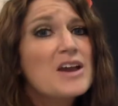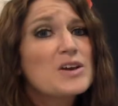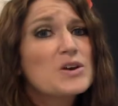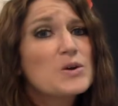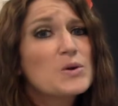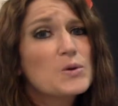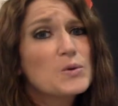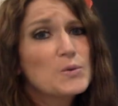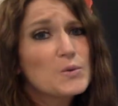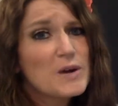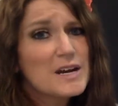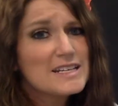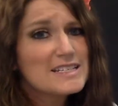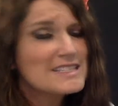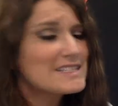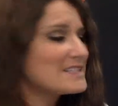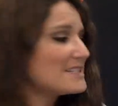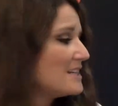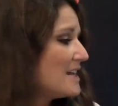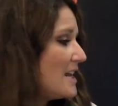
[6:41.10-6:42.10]

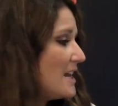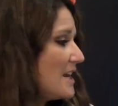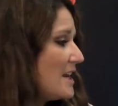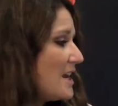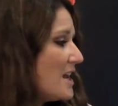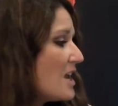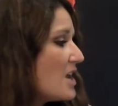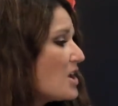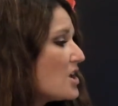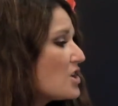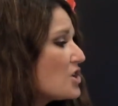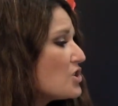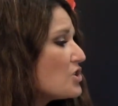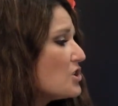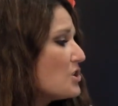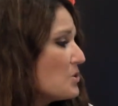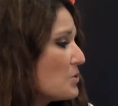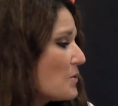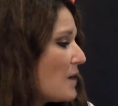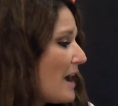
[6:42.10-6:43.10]
Kristen,
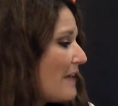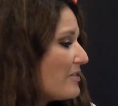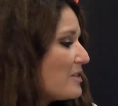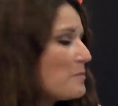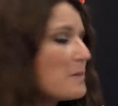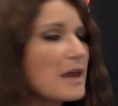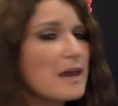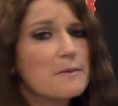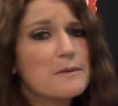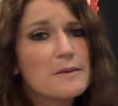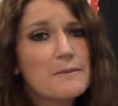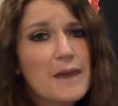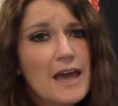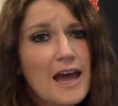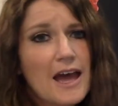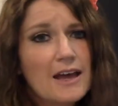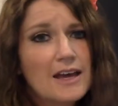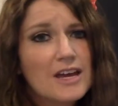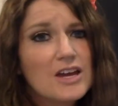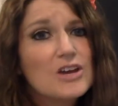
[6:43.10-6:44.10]
you got the baby
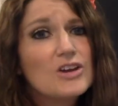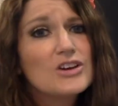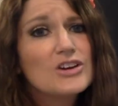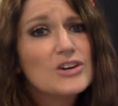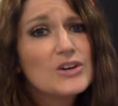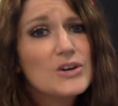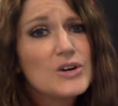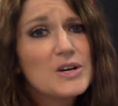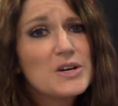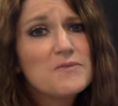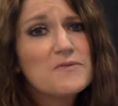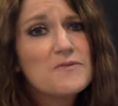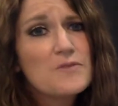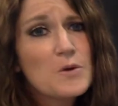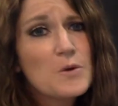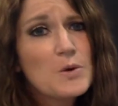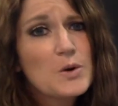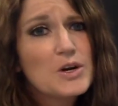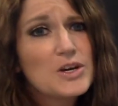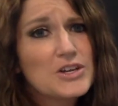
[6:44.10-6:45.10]
back. Good
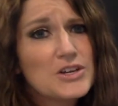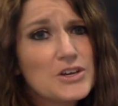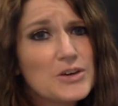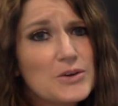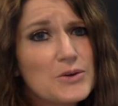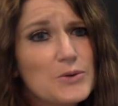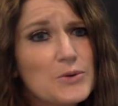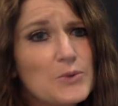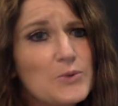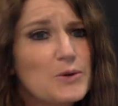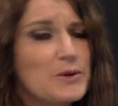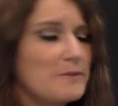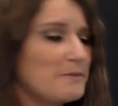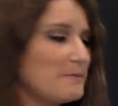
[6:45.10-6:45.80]
for you."